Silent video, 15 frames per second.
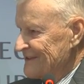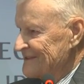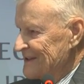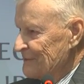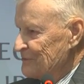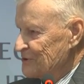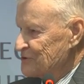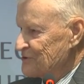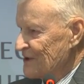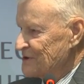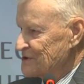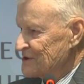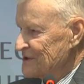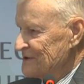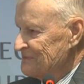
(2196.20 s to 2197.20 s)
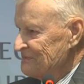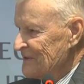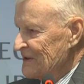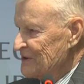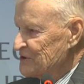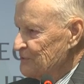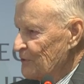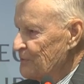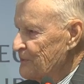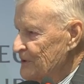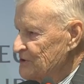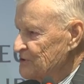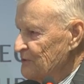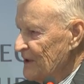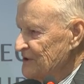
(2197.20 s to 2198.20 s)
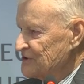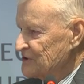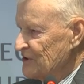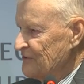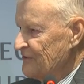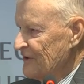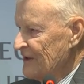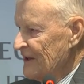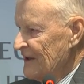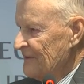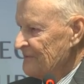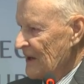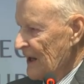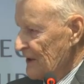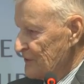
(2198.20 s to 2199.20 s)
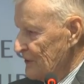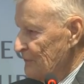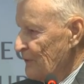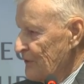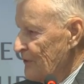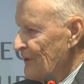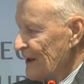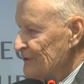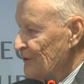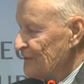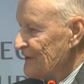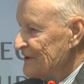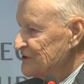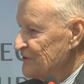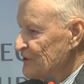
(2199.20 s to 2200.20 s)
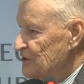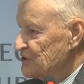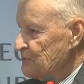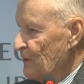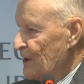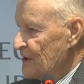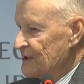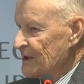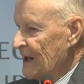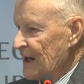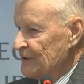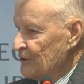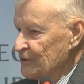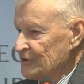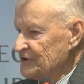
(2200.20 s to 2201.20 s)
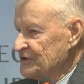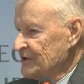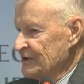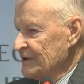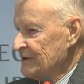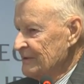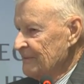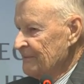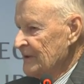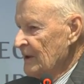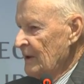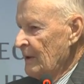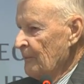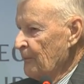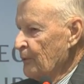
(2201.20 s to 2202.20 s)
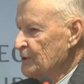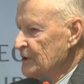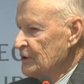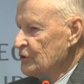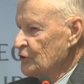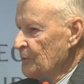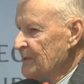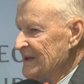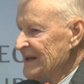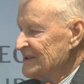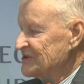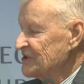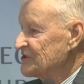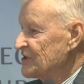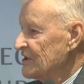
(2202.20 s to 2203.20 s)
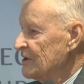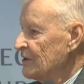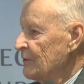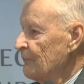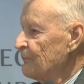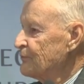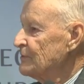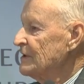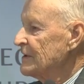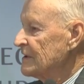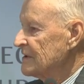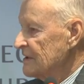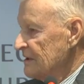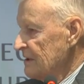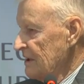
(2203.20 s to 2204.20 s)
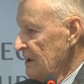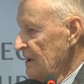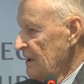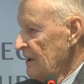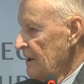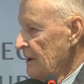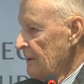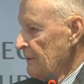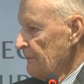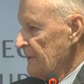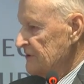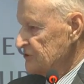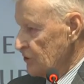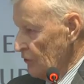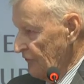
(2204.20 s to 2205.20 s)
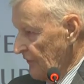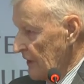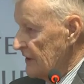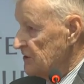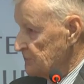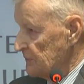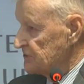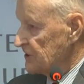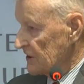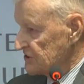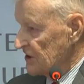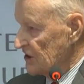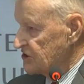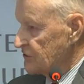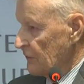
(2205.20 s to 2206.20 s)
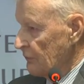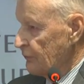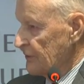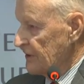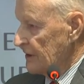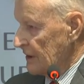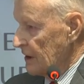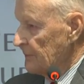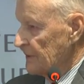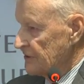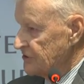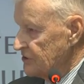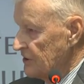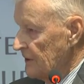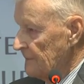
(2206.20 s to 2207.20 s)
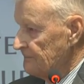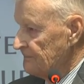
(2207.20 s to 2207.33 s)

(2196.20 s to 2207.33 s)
demonstration is more persuasive. I agree with you. I don't think it's very smart. I don't consider Putin to be necessarily brilliant. But so far, he's been successful within limits.